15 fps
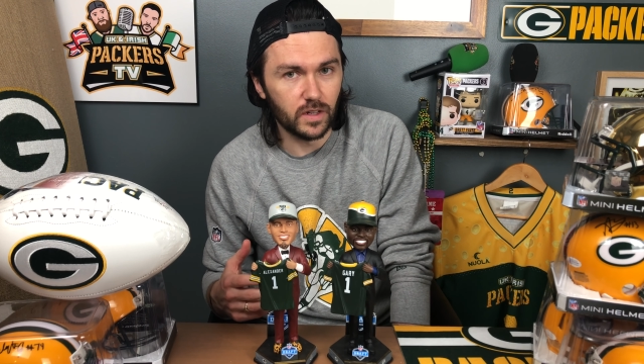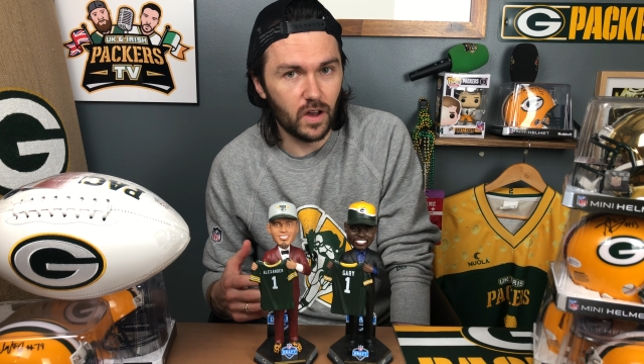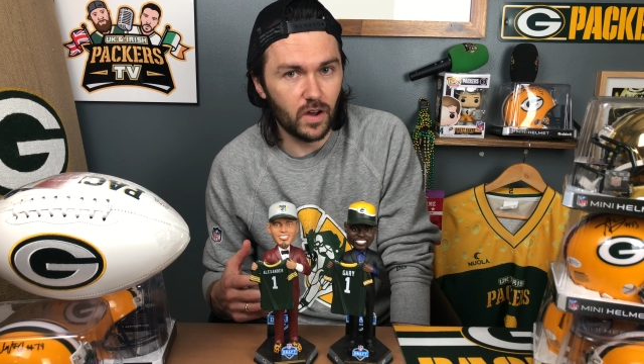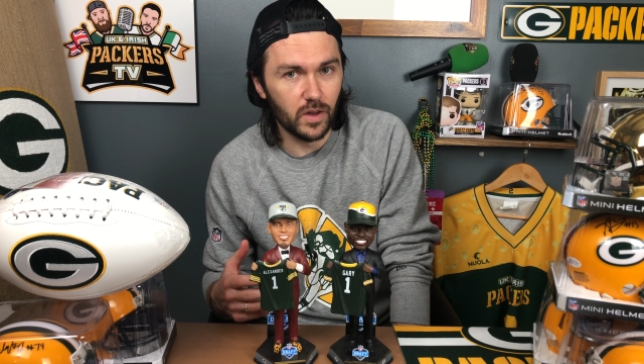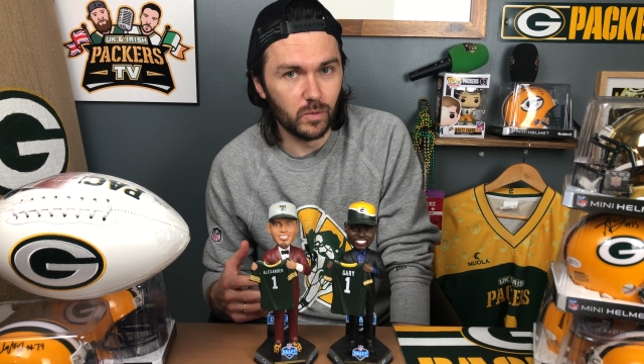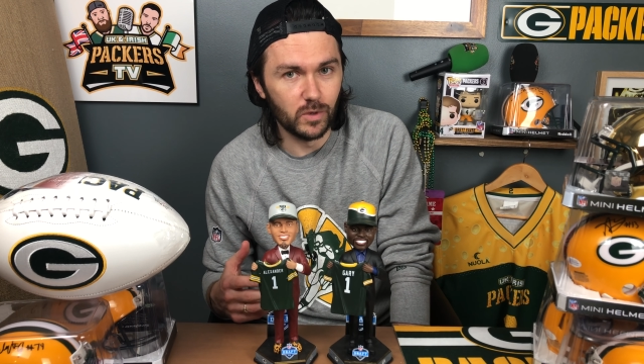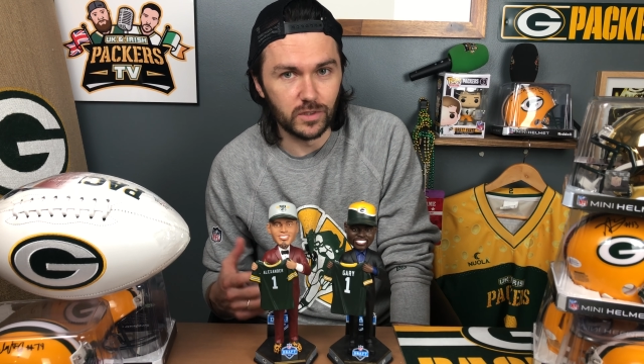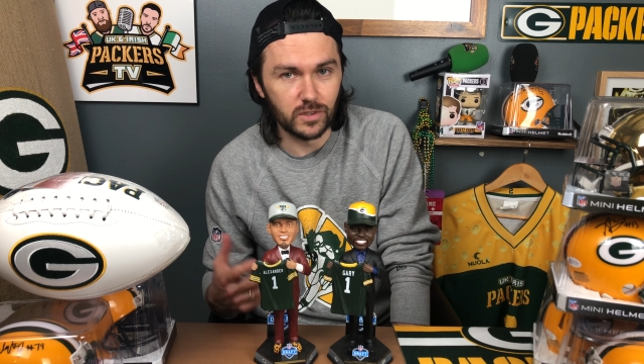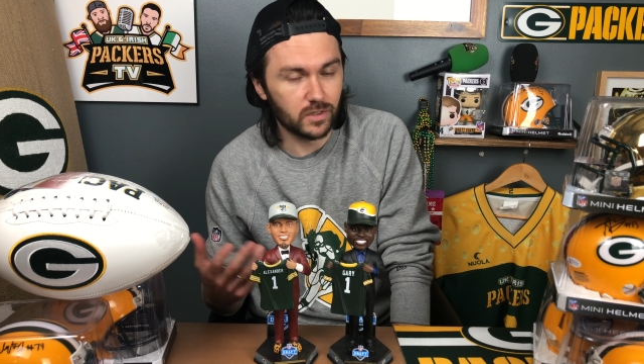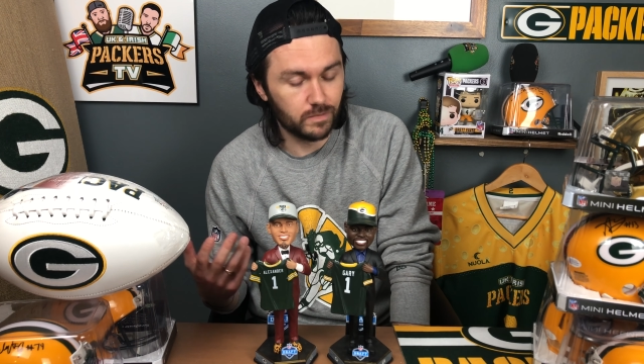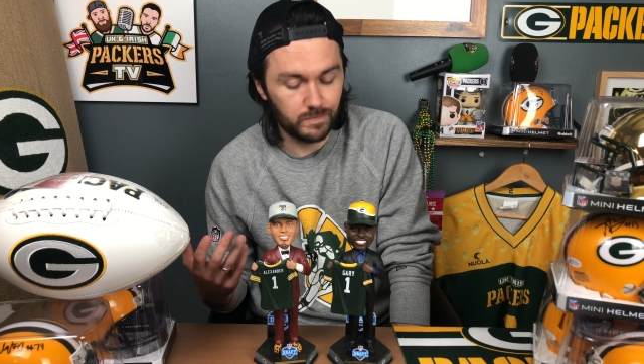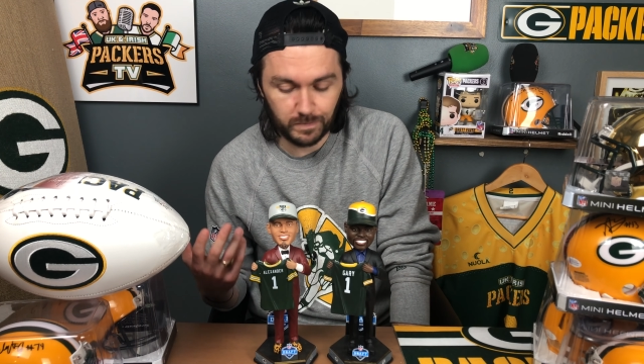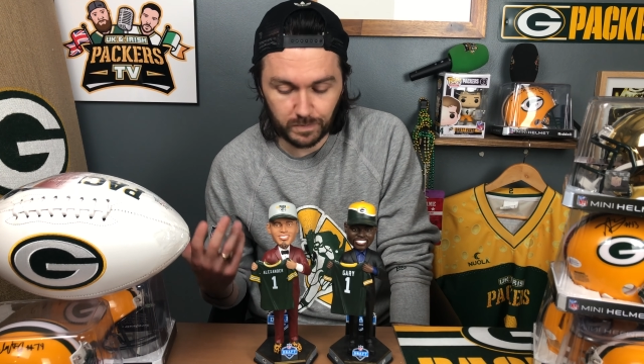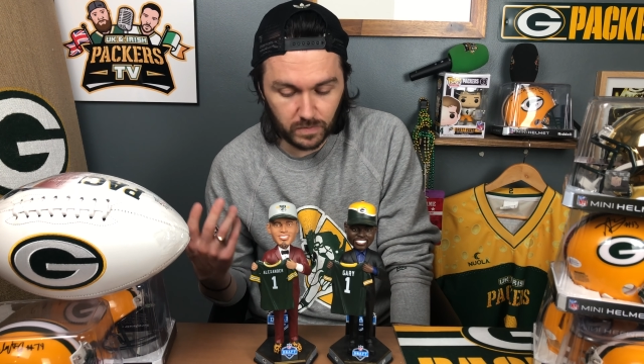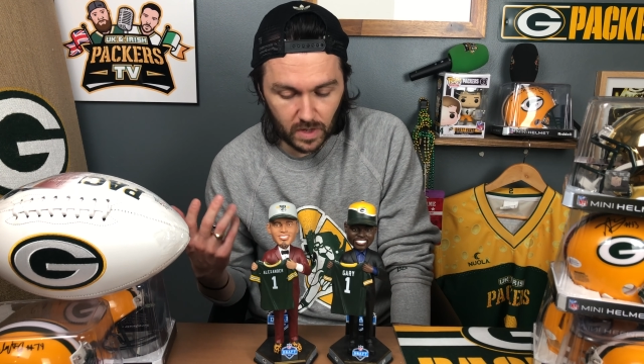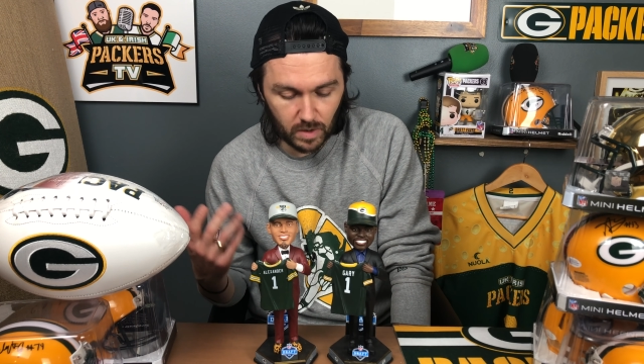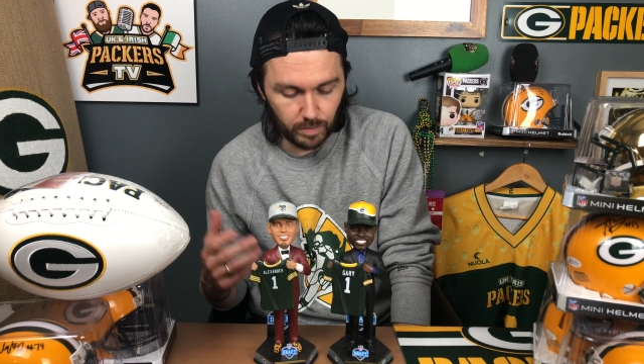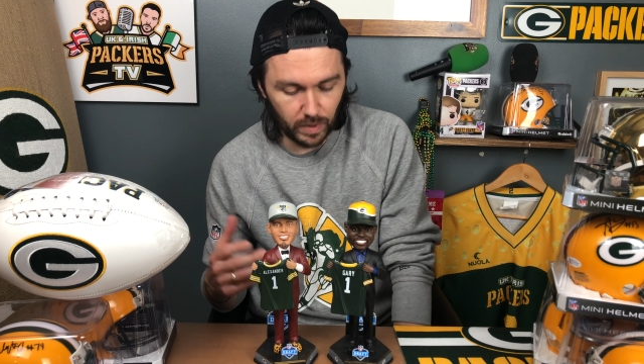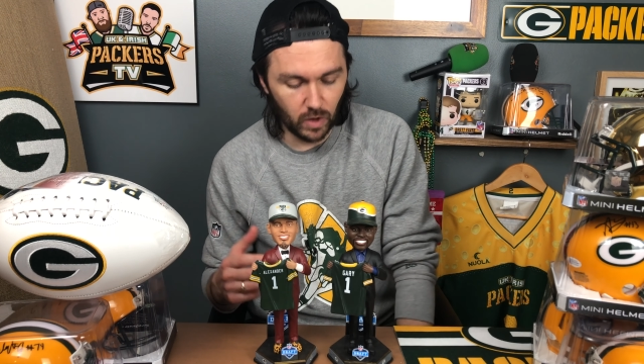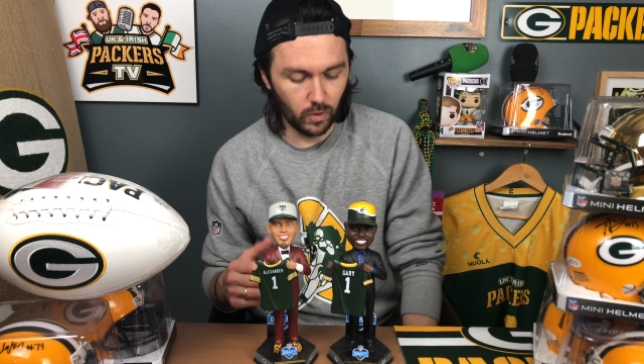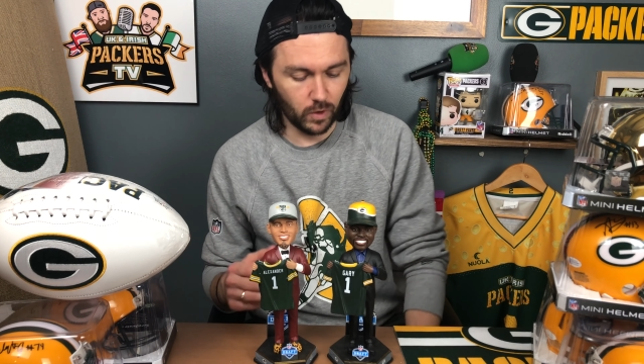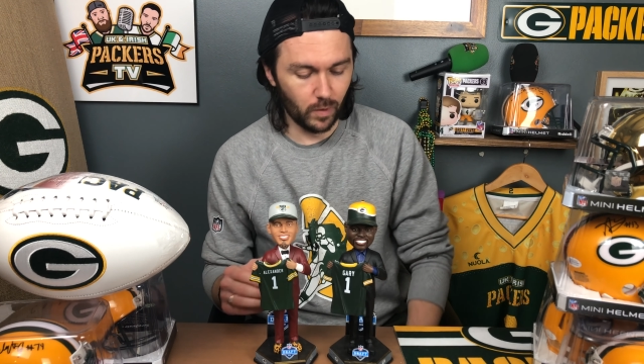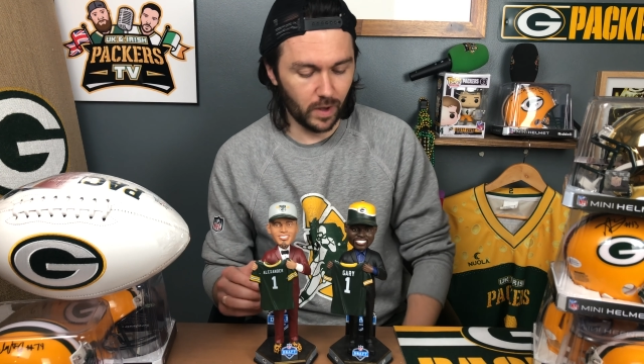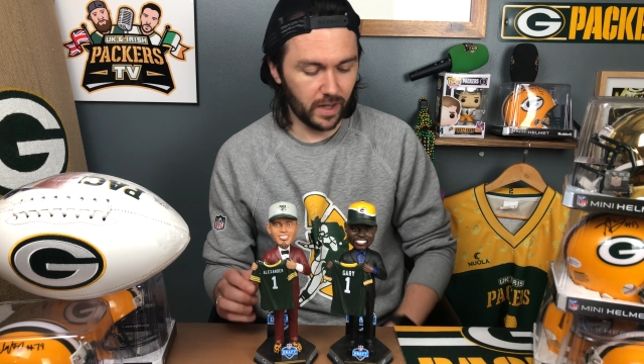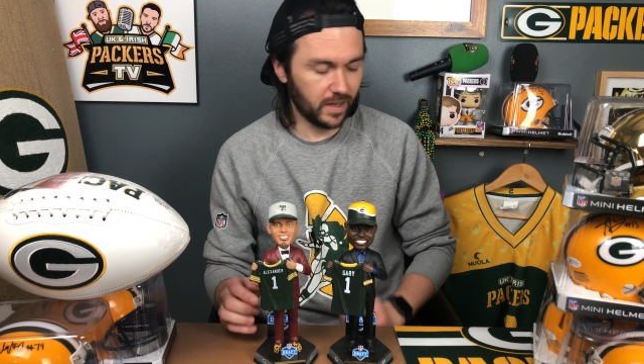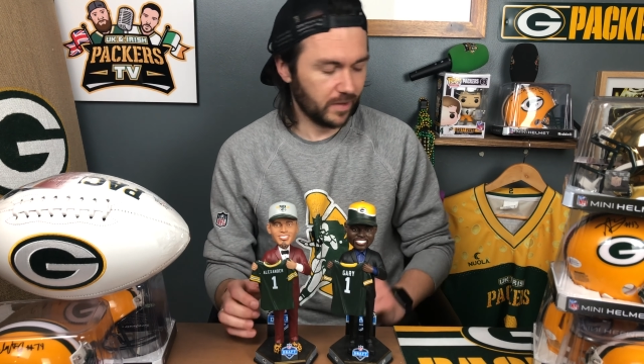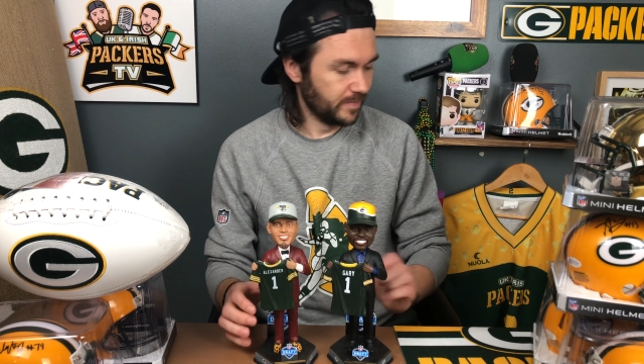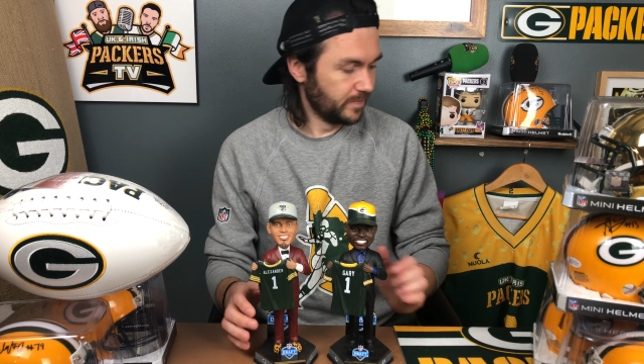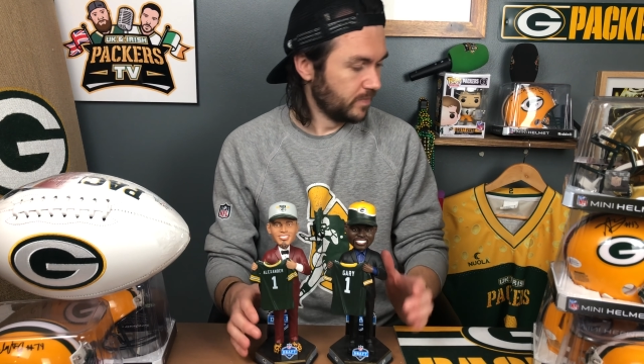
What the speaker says: I was blown away.